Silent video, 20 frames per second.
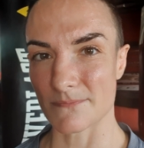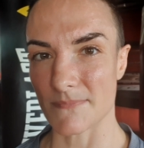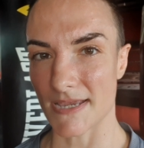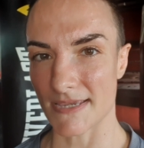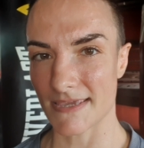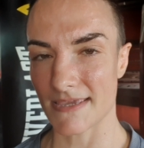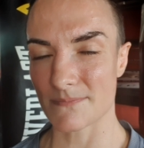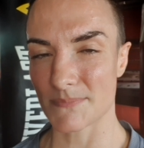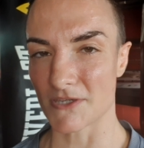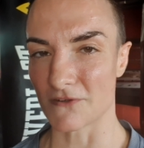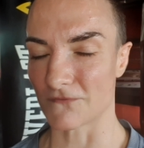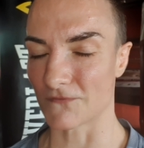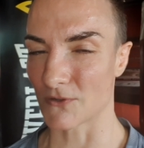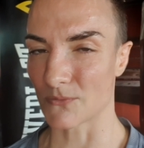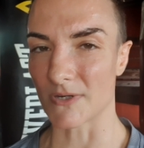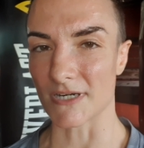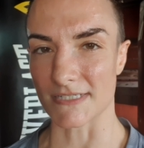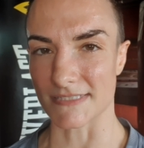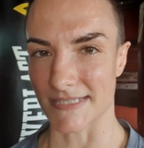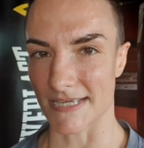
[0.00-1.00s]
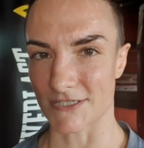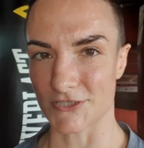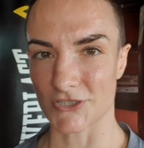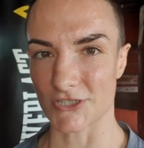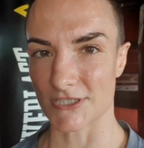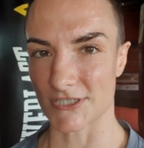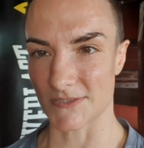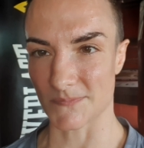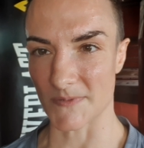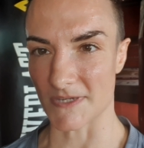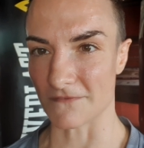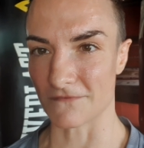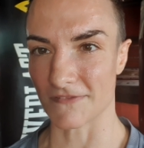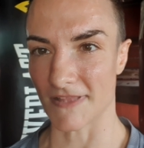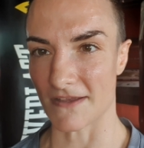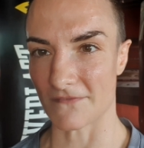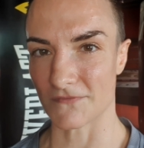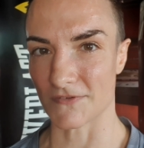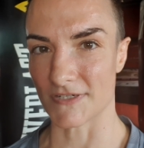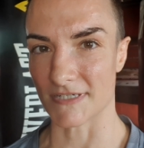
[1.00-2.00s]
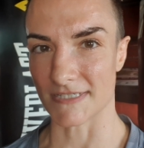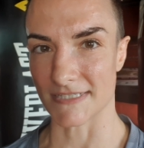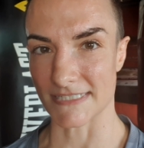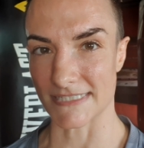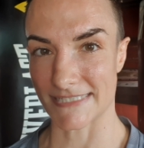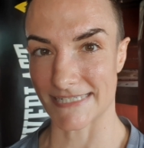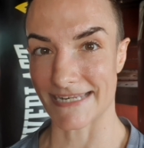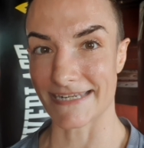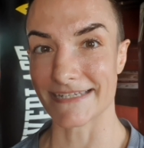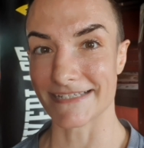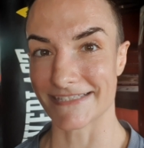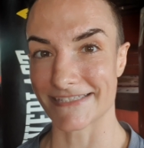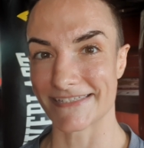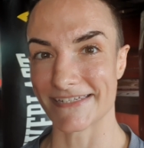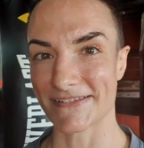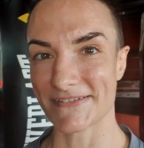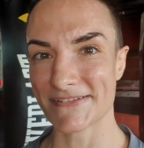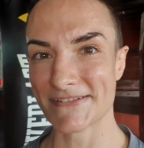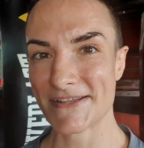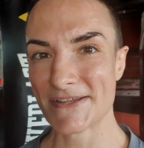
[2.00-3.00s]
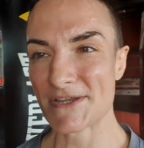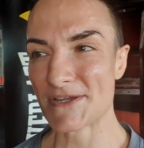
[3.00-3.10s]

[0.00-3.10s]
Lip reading: my ambient footwork is actually just being flat-footed and standing still.